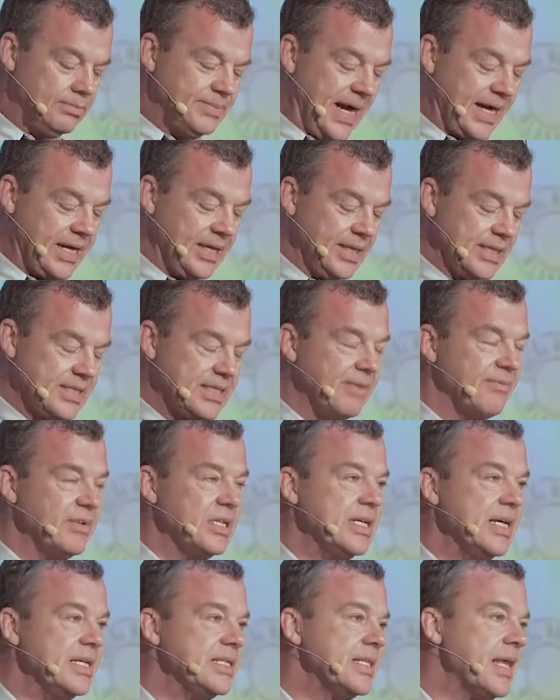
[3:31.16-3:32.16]
back in the
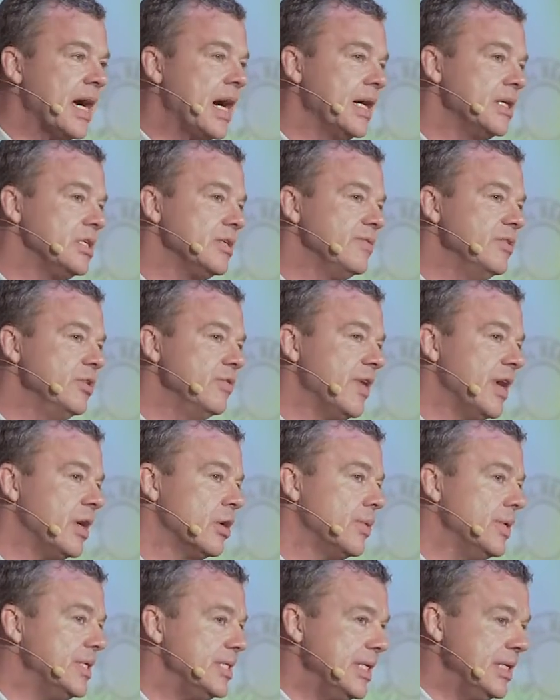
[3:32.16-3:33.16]
70s at the height of Nouvelle
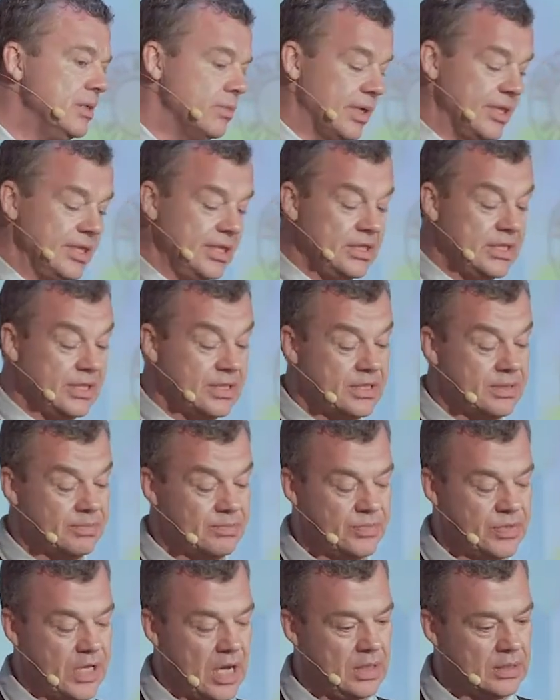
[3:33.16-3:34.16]
Cuisine when they did the
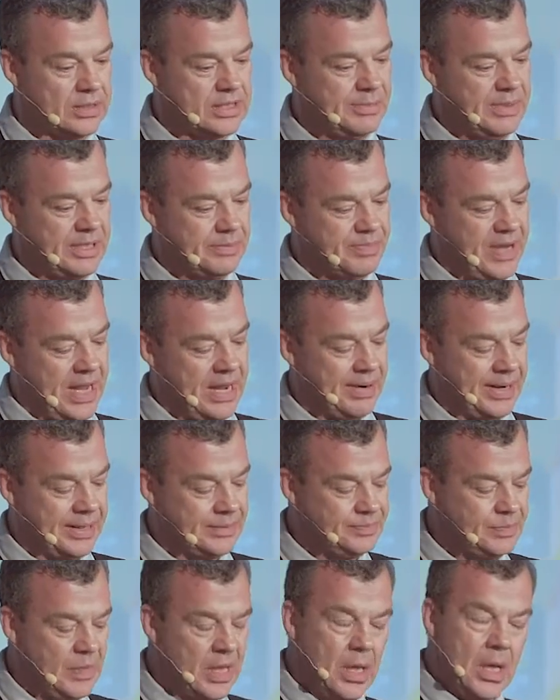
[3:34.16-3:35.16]
ultimate
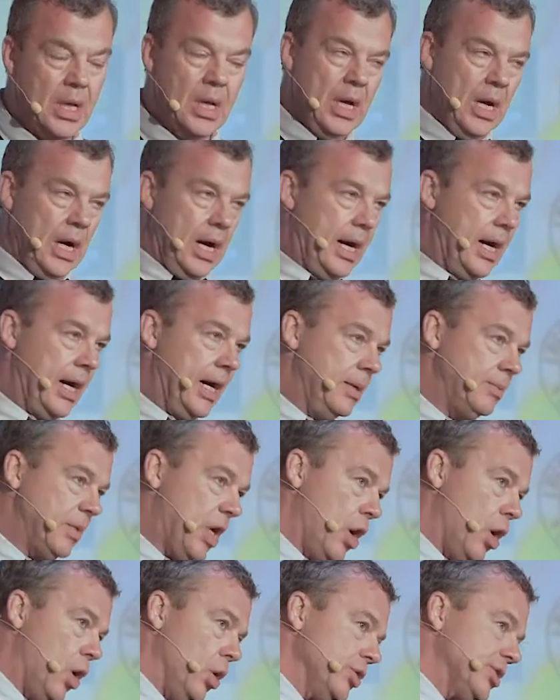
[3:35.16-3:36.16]
pairing.
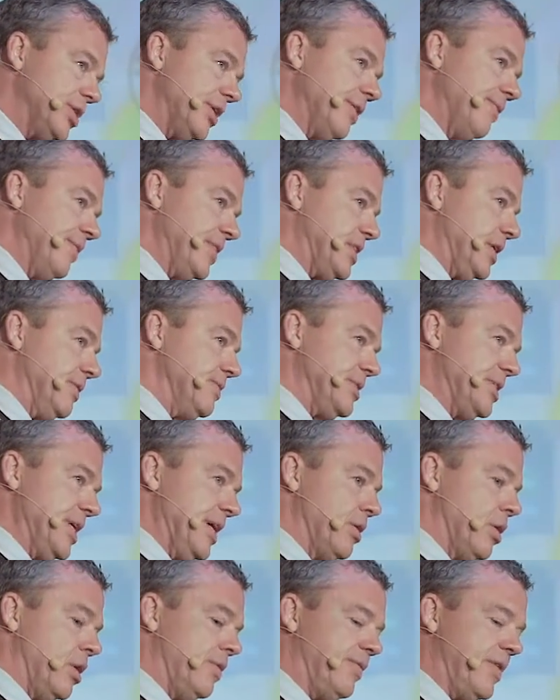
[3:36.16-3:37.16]
All derivatives
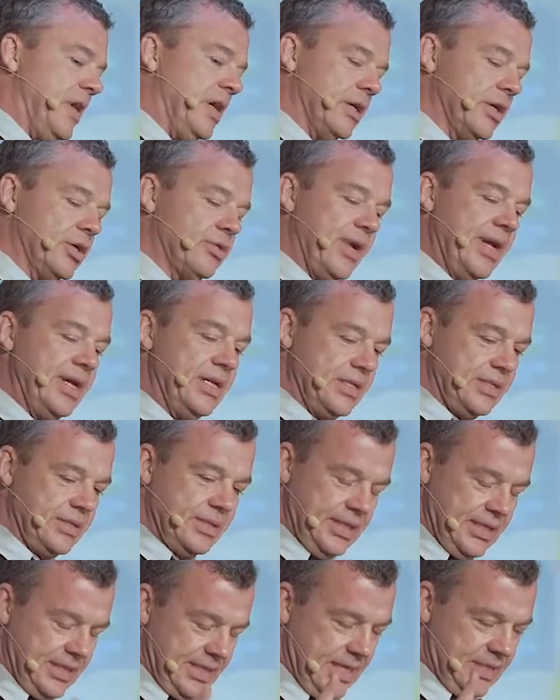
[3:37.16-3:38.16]
thereof are
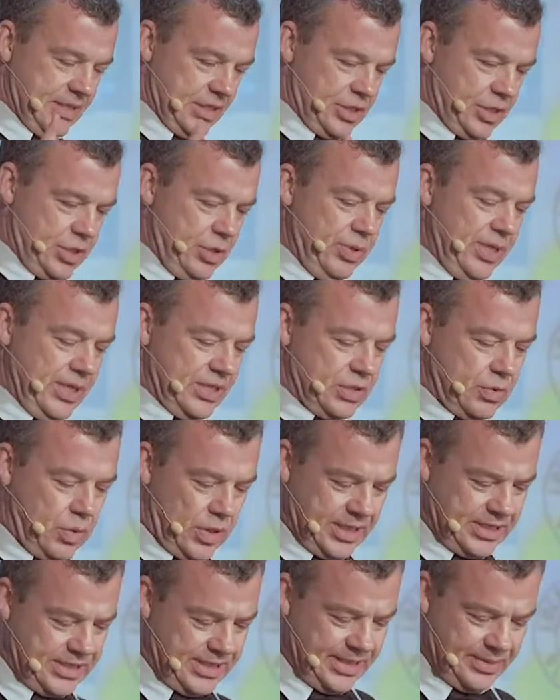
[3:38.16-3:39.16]
great. It has a curious
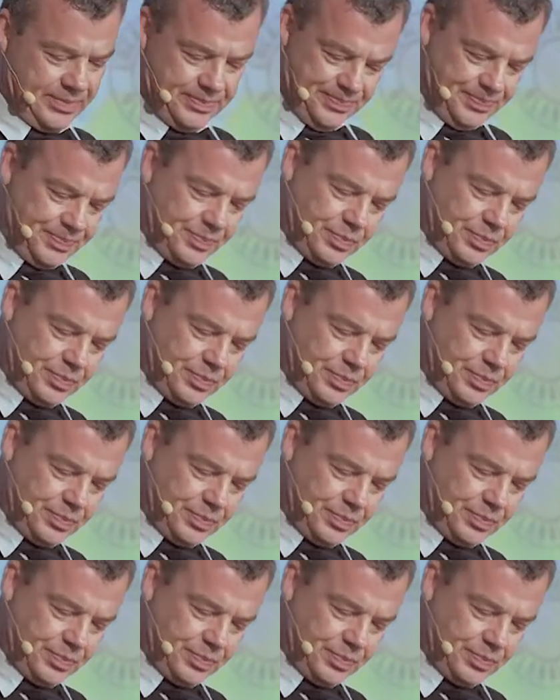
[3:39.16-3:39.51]
quality